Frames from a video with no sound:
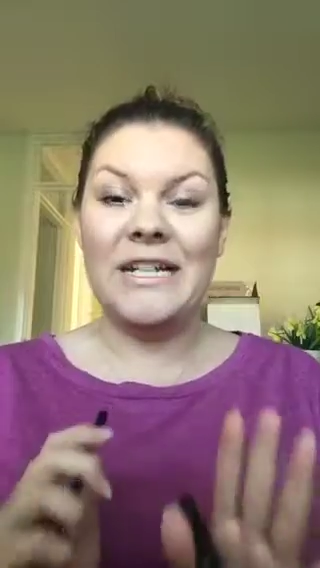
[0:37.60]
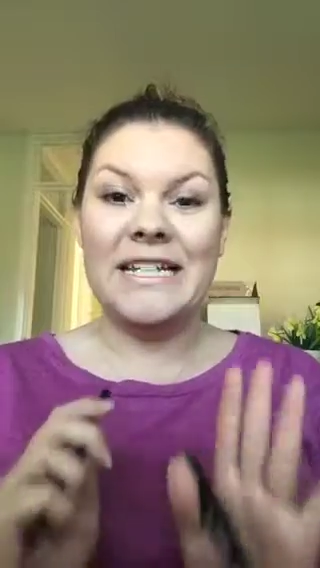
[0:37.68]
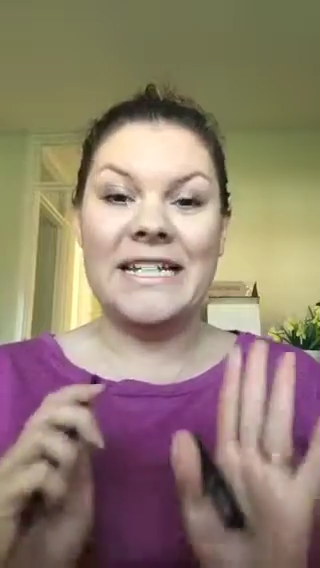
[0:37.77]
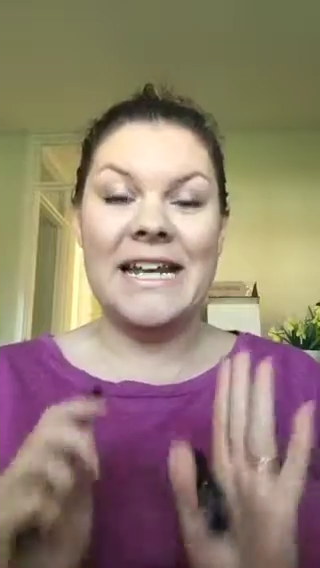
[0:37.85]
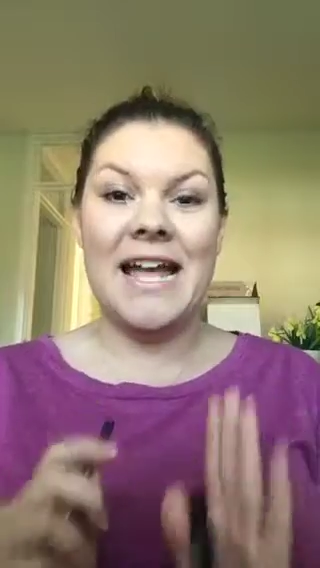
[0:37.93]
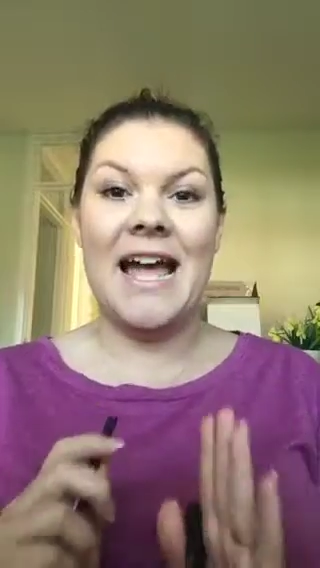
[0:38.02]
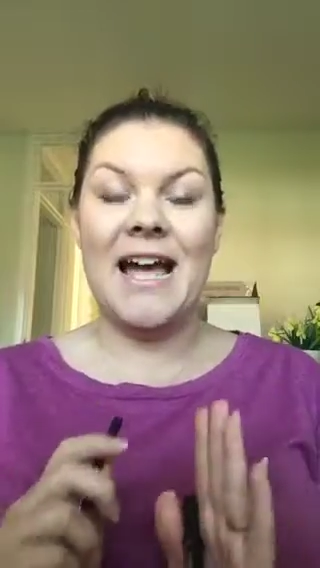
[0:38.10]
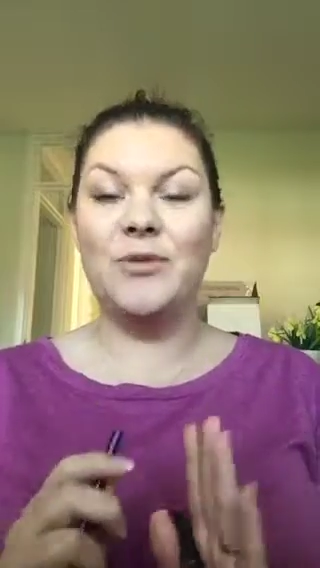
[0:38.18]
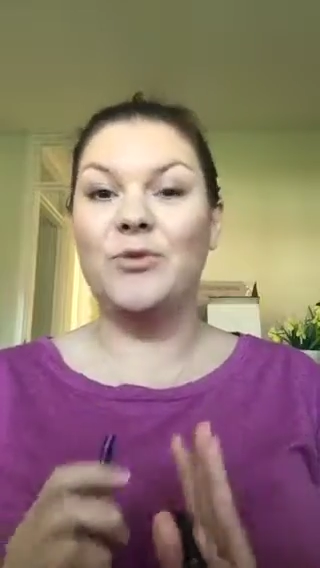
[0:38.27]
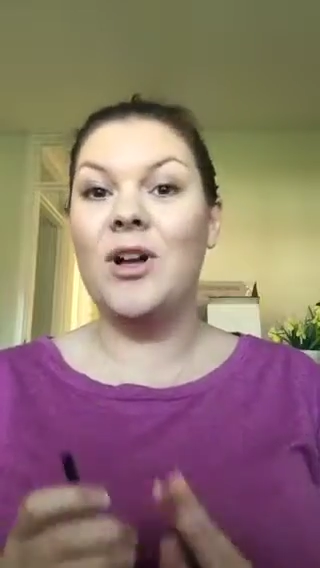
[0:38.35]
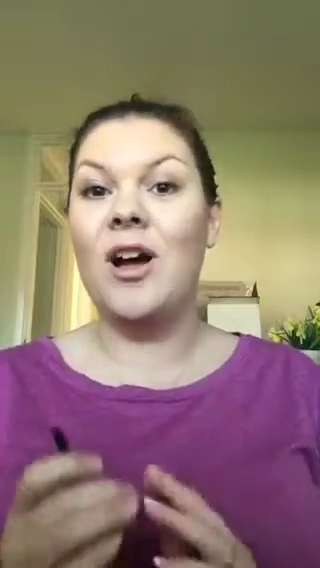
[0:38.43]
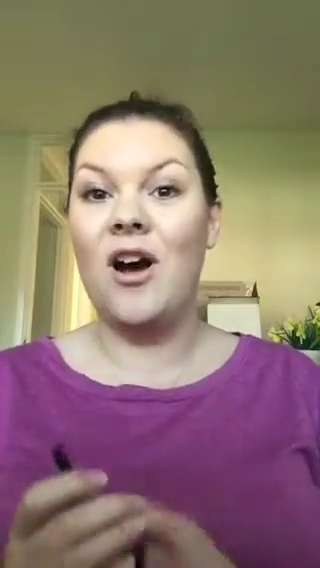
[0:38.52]
honestly,
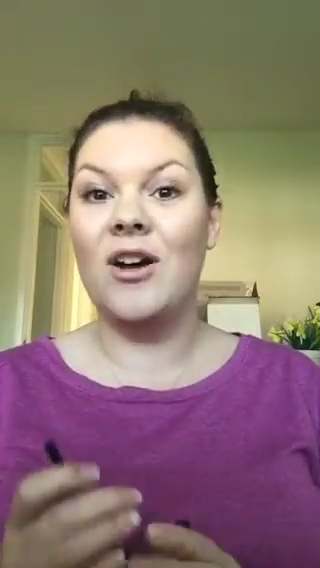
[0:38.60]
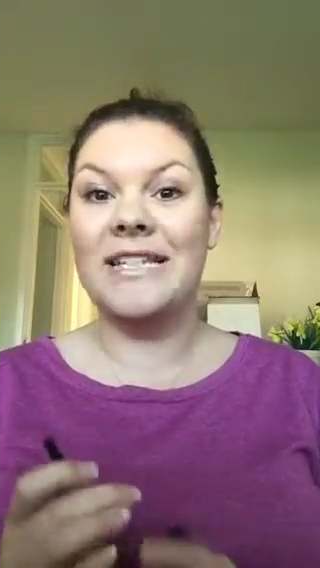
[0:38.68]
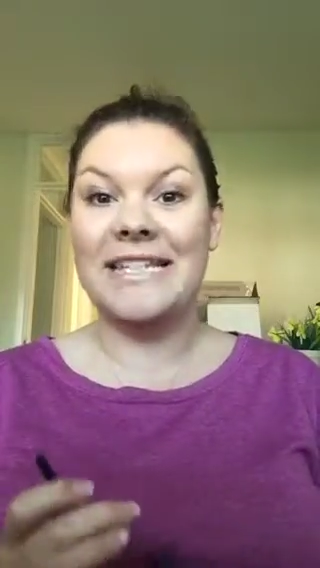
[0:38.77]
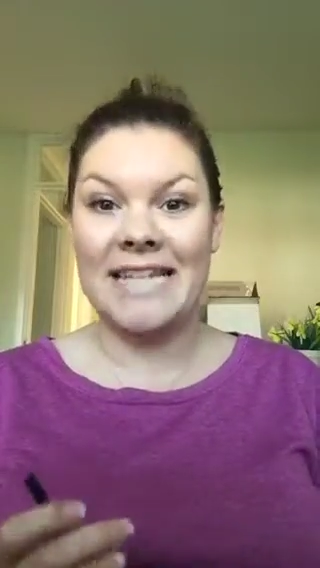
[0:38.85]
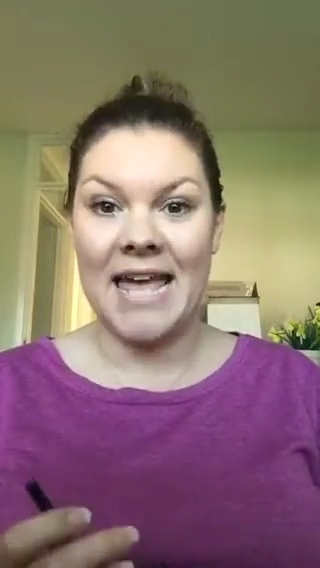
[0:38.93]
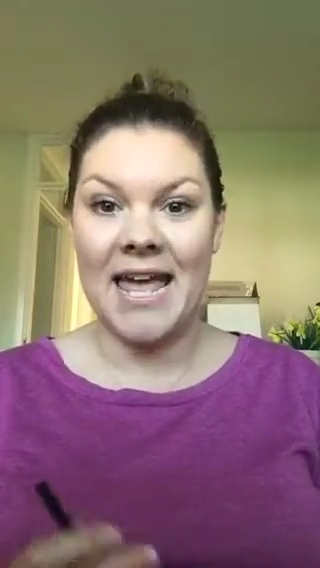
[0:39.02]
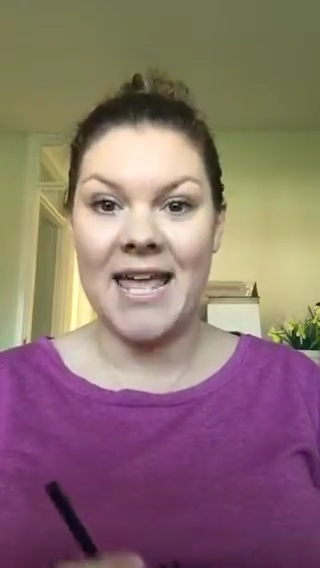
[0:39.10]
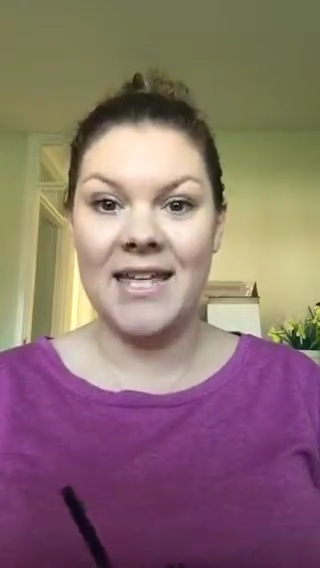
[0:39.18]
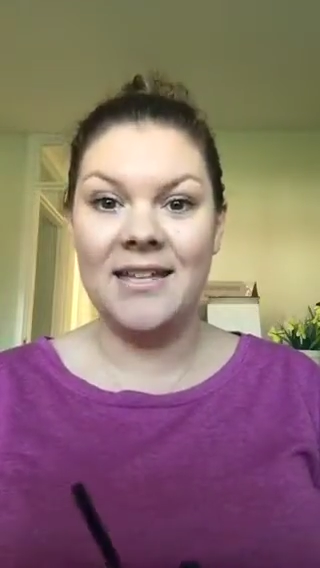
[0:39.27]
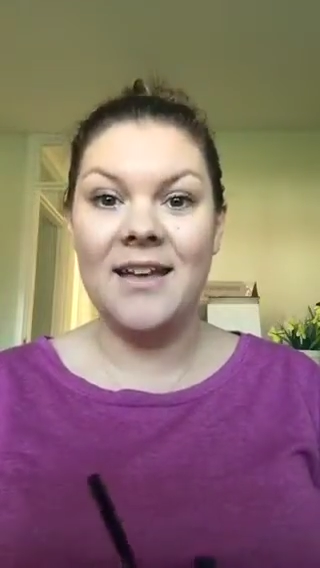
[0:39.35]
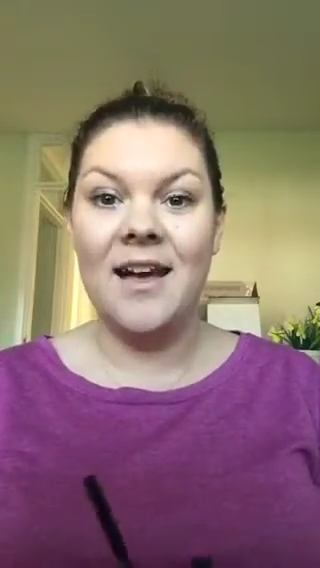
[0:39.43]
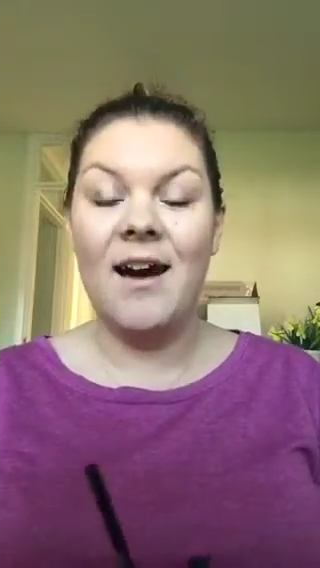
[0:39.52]
hand on heart,
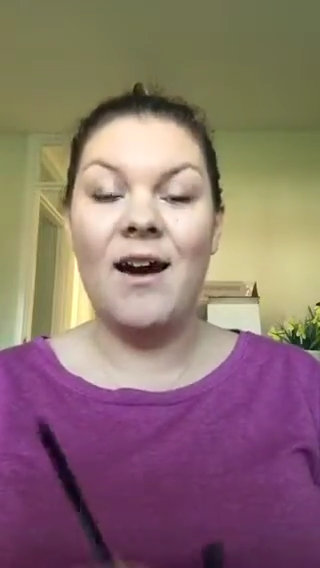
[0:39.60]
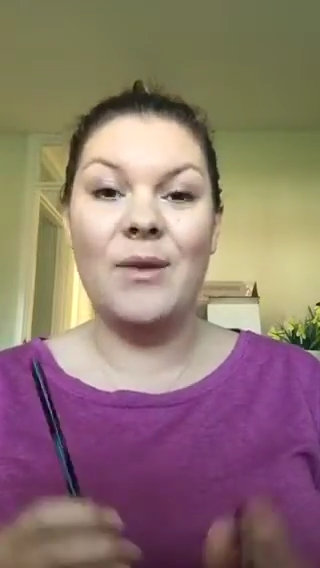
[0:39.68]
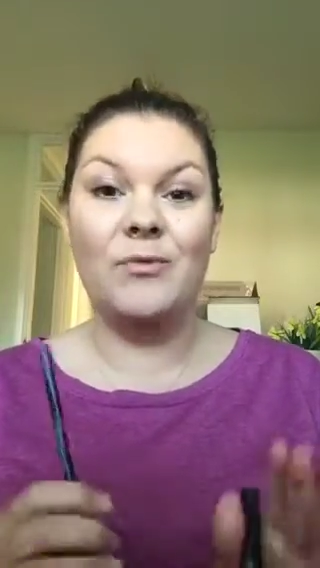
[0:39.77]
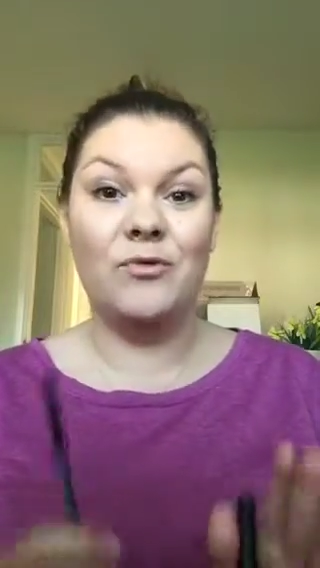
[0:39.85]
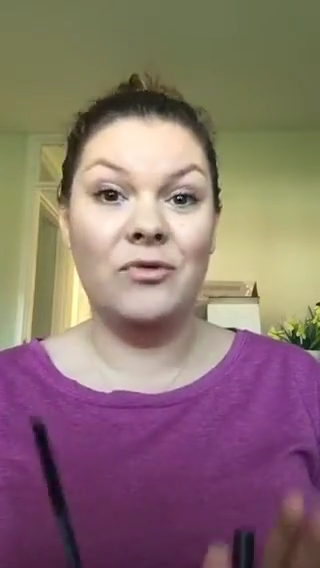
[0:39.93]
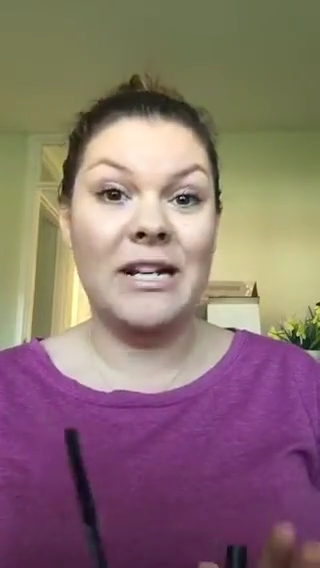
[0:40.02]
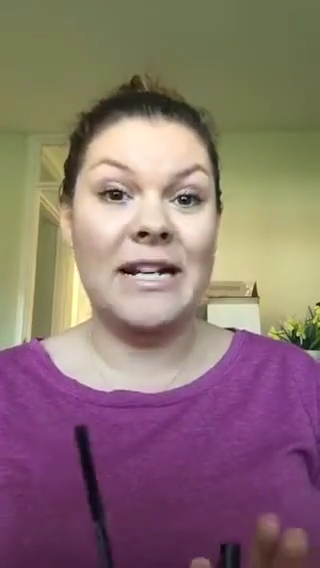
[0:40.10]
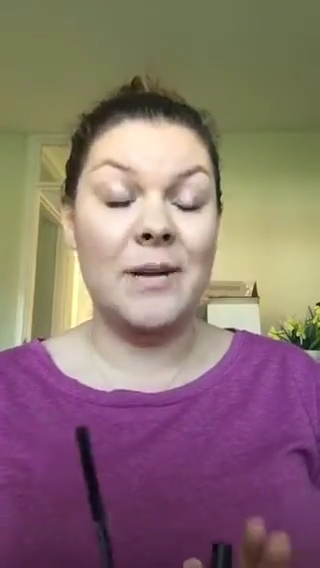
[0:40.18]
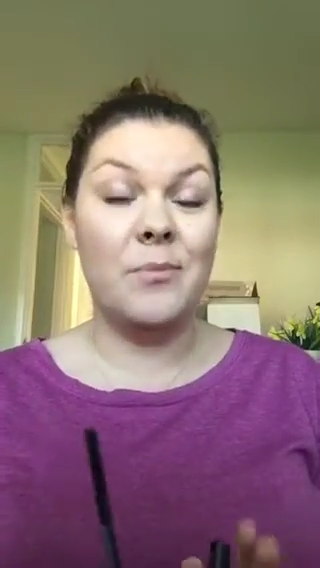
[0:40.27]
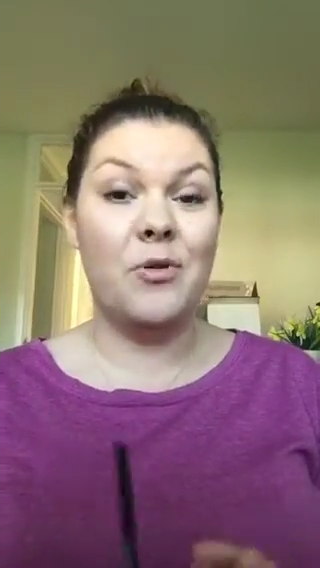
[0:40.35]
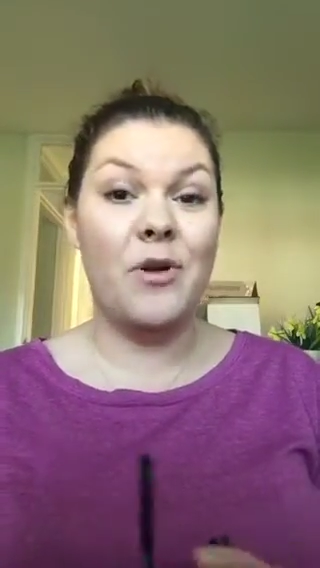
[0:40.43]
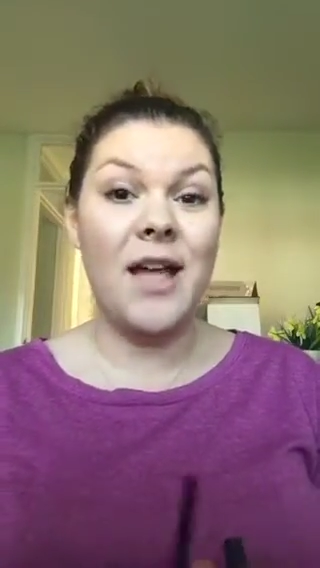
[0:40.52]
say I'm
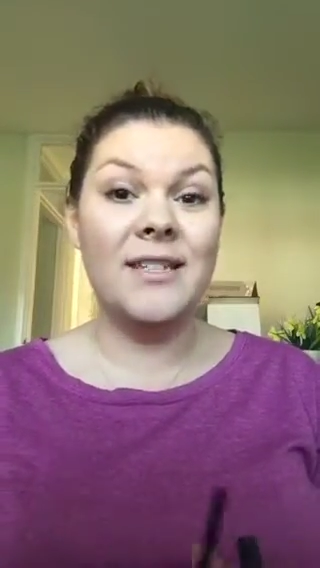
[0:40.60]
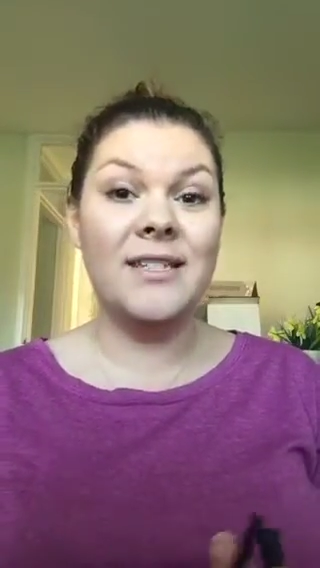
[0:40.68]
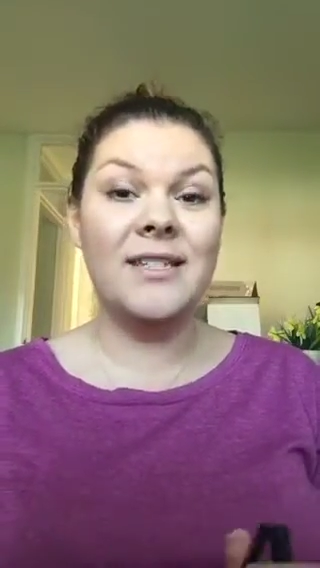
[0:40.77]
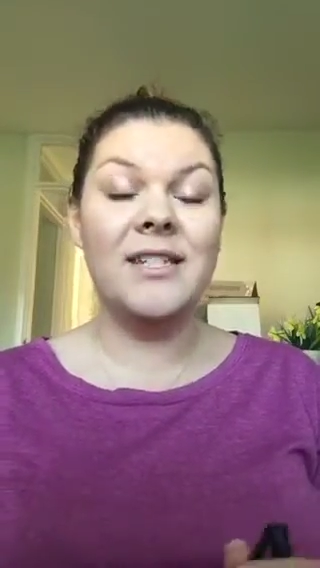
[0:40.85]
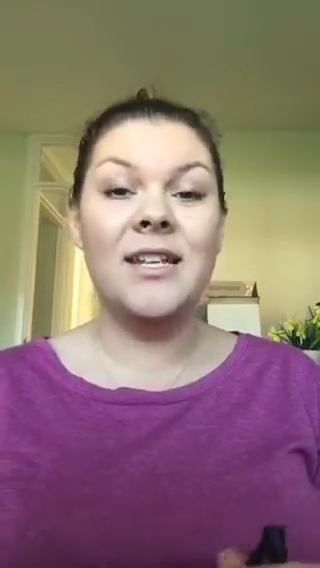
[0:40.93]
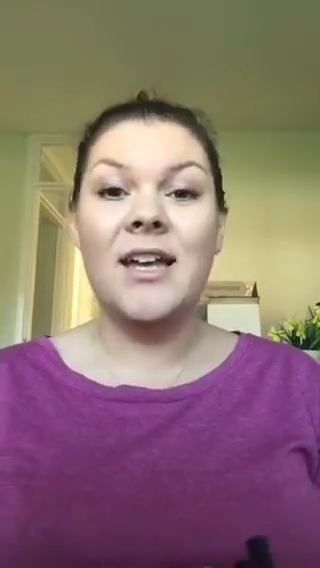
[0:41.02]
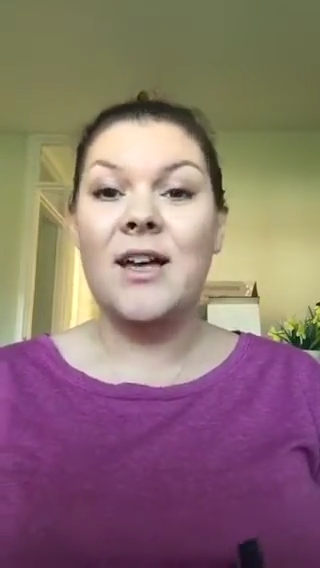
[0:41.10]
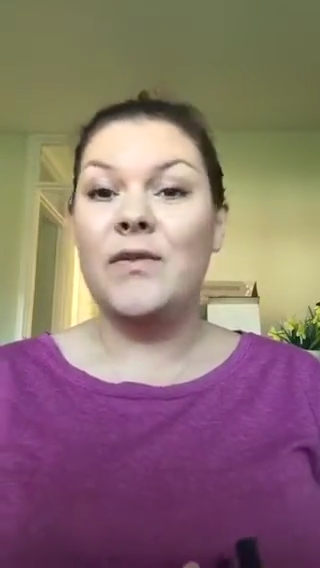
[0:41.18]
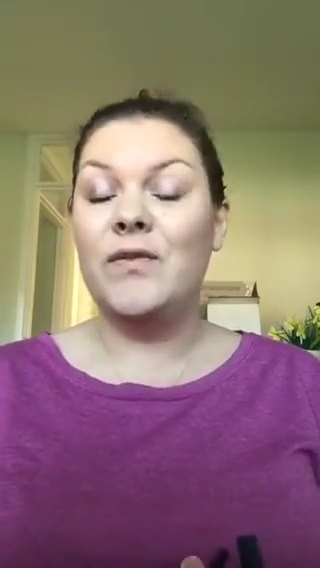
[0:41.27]
really impressed.